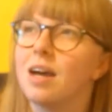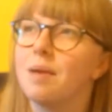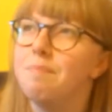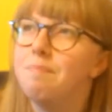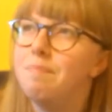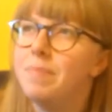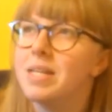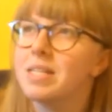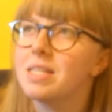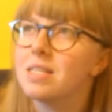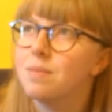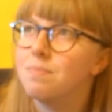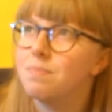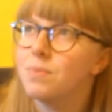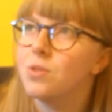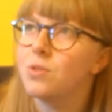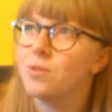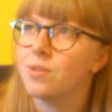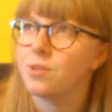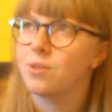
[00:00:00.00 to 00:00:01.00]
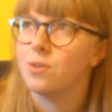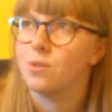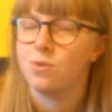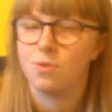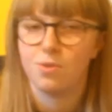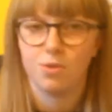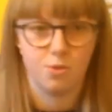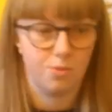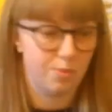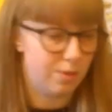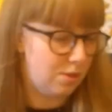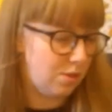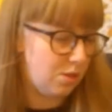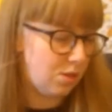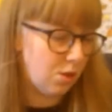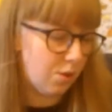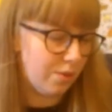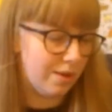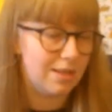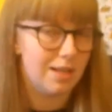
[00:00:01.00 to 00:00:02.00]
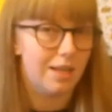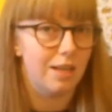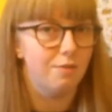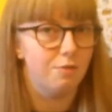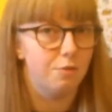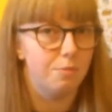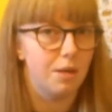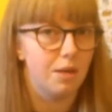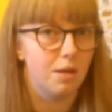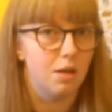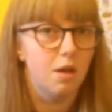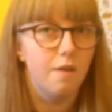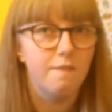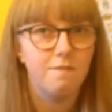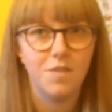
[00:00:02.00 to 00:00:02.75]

I missed the musical. So it was so exciting for me.